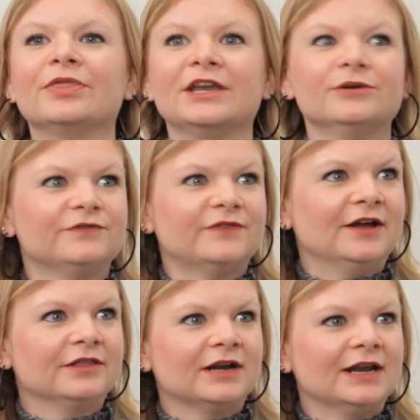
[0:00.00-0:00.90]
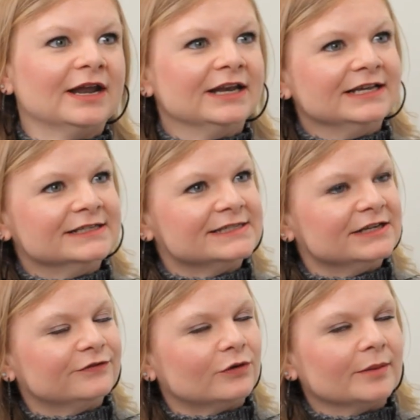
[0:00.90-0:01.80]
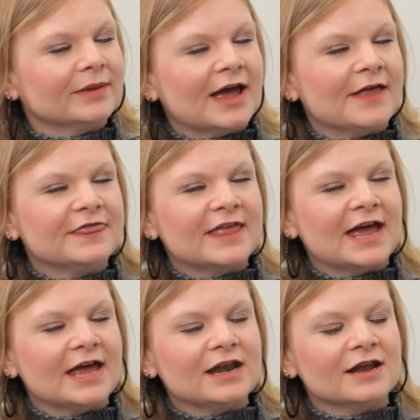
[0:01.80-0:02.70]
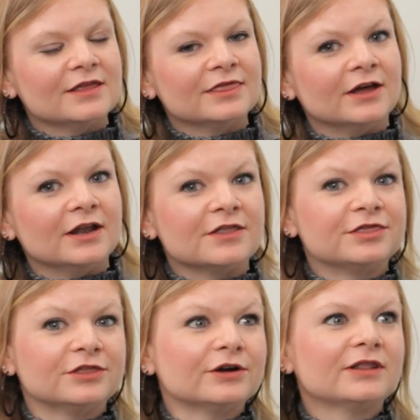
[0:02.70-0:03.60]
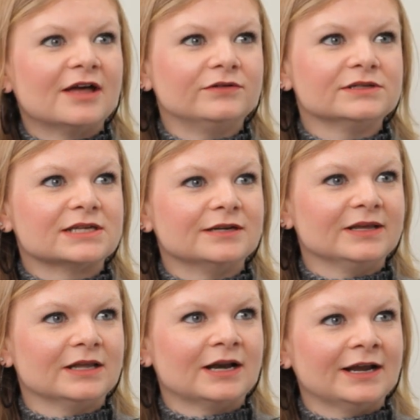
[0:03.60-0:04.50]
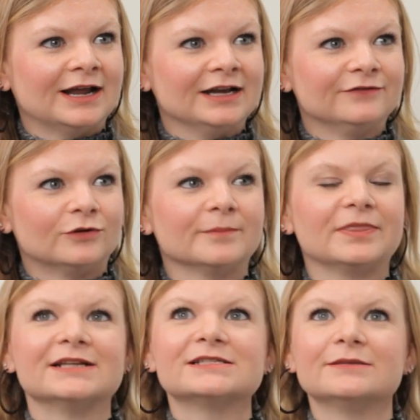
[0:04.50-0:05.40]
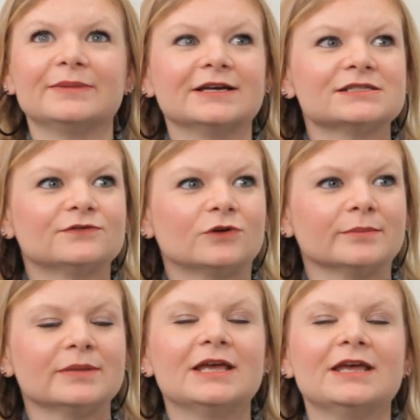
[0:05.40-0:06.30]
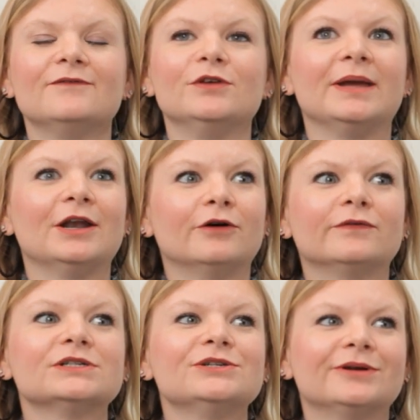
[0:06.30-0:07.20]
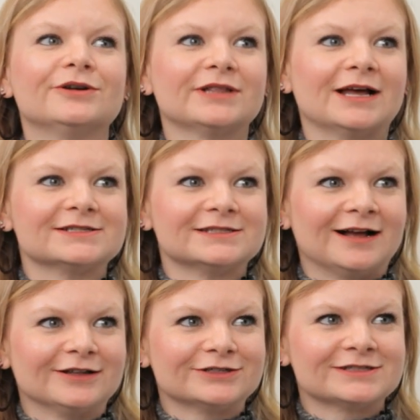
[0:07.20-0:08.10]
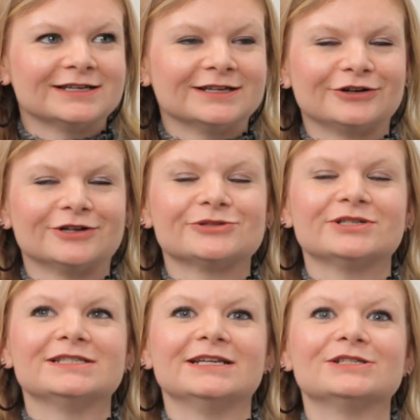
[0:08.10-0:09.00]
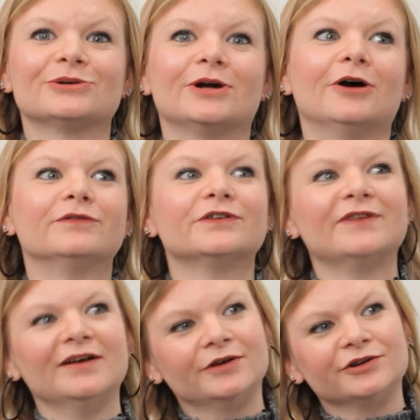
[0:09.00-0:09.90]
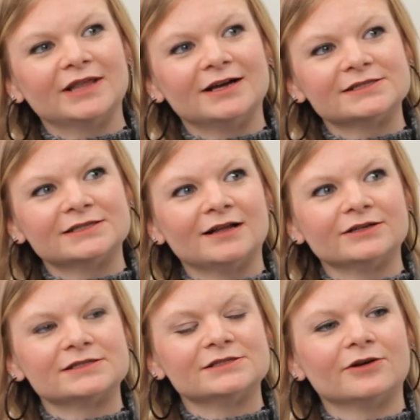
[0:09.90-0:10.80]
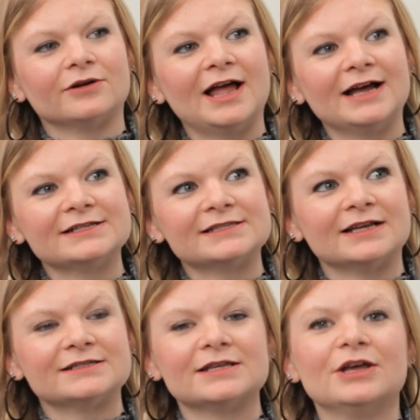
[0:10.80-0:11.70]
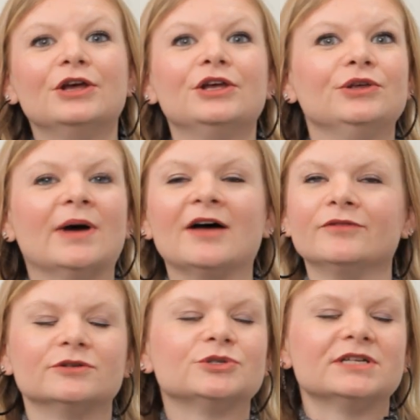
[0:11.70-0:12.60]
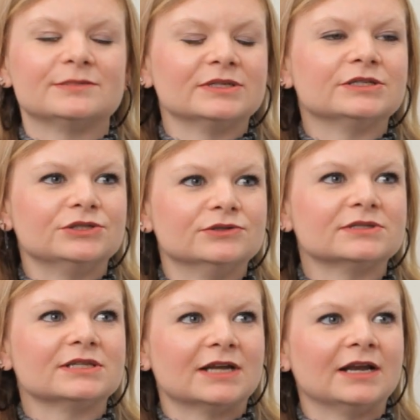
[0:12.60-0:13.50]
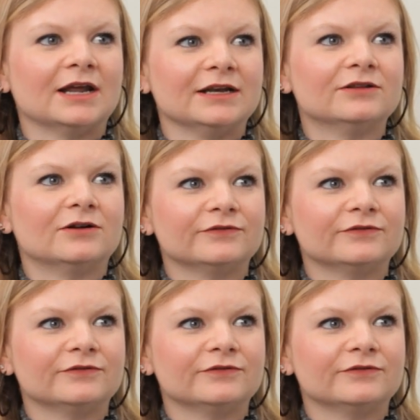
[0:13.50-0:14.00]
then you would file the 990 EZ form. And then the third level is going to be the 990 form. That's the biggest form. If you made over $200,000 in gross receipts or over $500,000 in total assets, you have no choice but to choose the 990 long